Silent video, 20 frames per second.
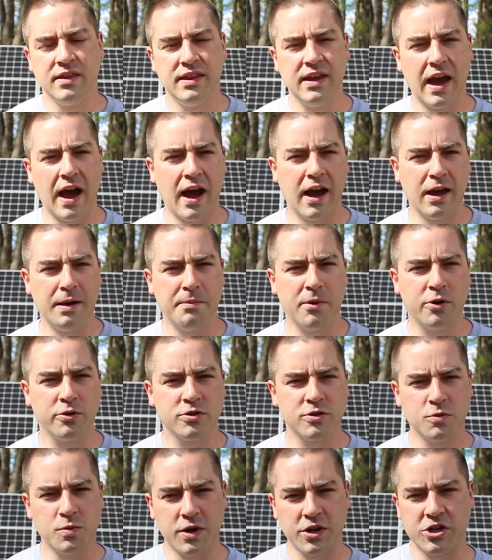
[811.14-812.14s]
The IMO
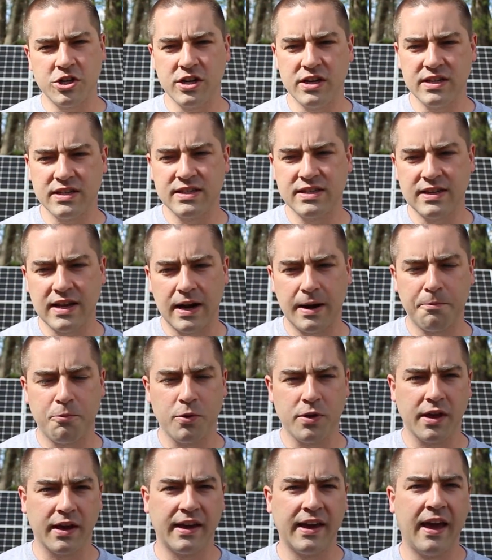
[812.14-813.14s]
switch is set up
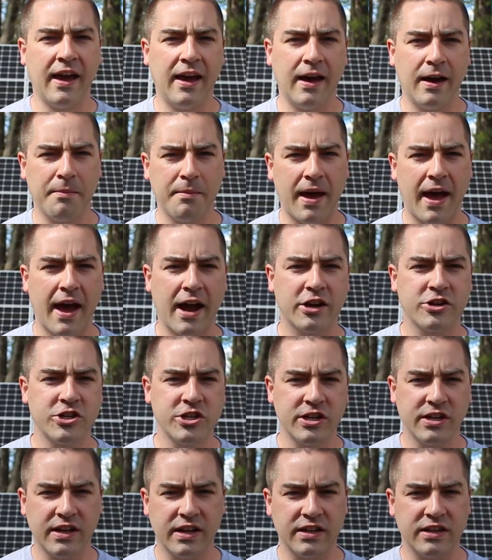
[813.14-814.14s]
with a cam
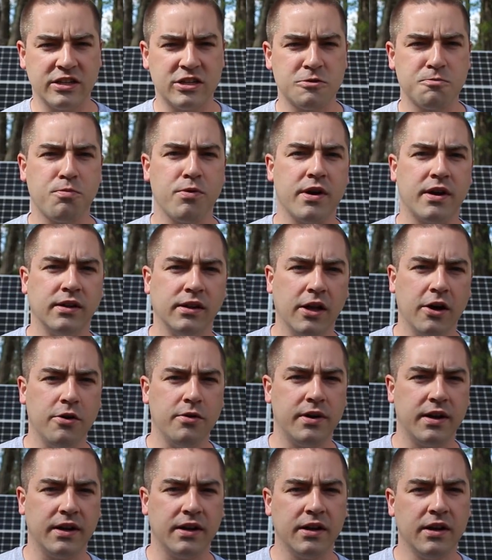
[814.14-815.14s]
action and spring
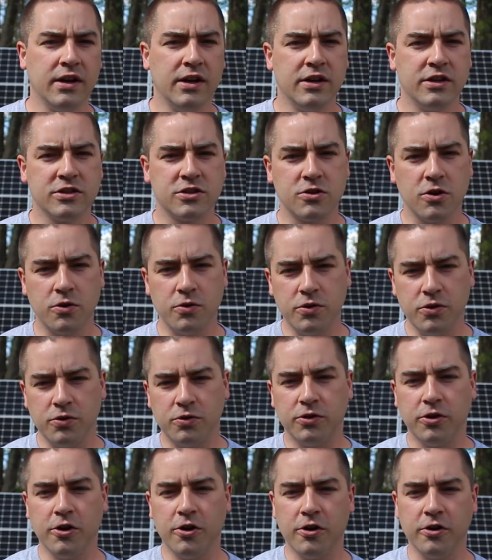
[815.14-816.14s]
loaded. So
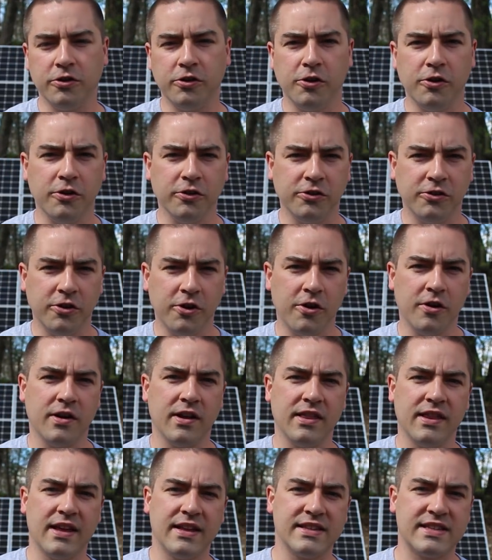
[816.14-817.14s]
you turn,
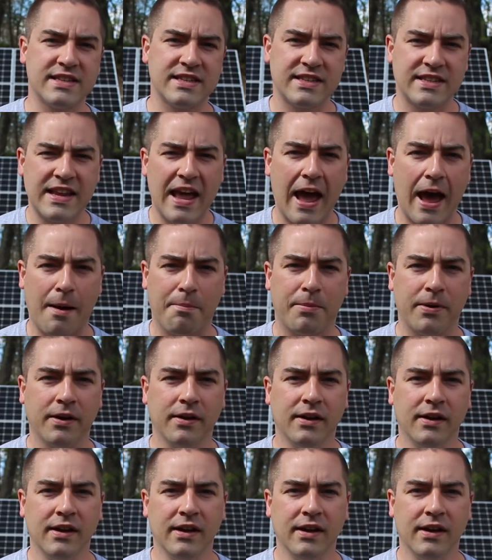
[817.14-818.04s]
and then snap.